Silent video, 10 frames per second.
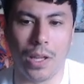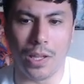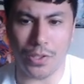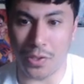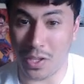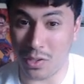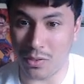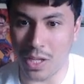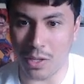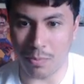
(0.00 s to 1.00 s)
so they
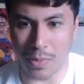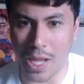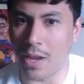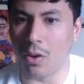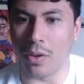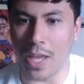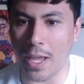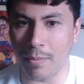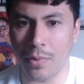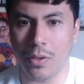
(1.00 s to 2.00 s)
could play a long
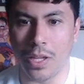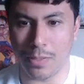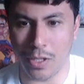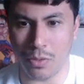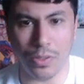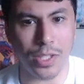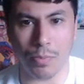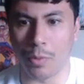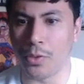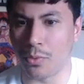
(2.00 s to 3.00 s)
game, especially with these
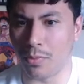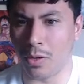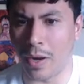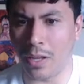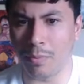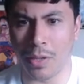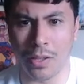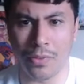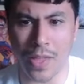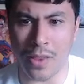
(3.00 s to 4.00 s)
promos around.
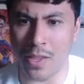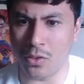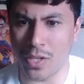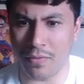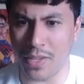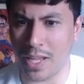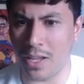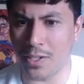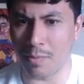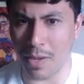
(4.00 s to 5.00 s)
But then they'll just have deck
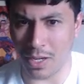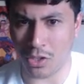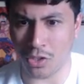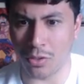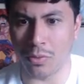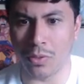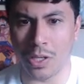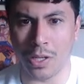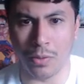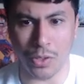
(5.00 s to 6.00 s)
out as a main issue,
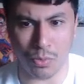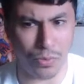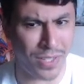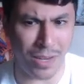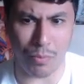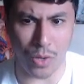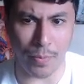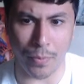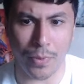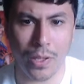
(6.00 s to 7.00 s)
which we've seen in
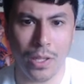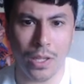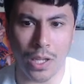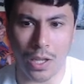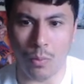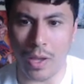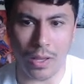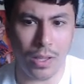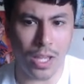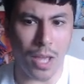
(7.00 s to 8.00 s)
Premium, where
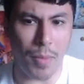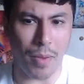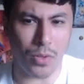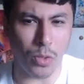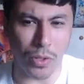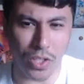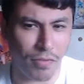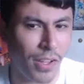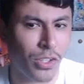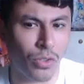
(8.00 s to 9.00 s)
a bit too much
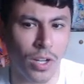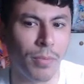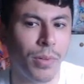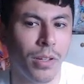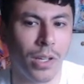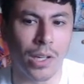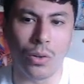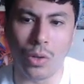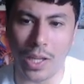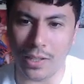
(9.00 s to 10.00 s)
defense creep,
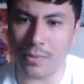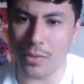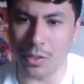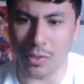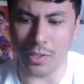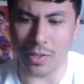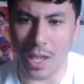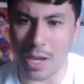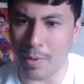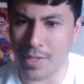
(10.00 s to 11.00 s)
or like, you know, these
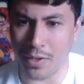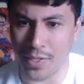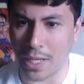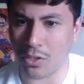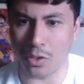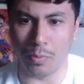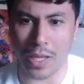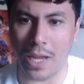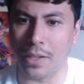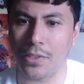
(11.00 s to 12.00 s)
Elementary Sanctitude
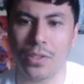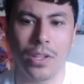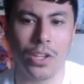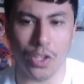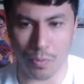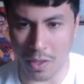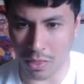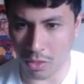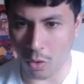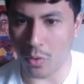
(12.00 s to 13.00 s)
mechanics just being
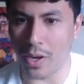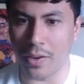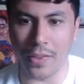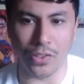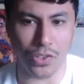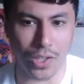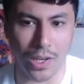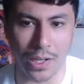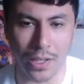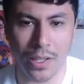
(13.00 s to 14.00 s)
thrown in and then just
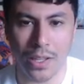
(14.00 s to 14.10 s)
suddenly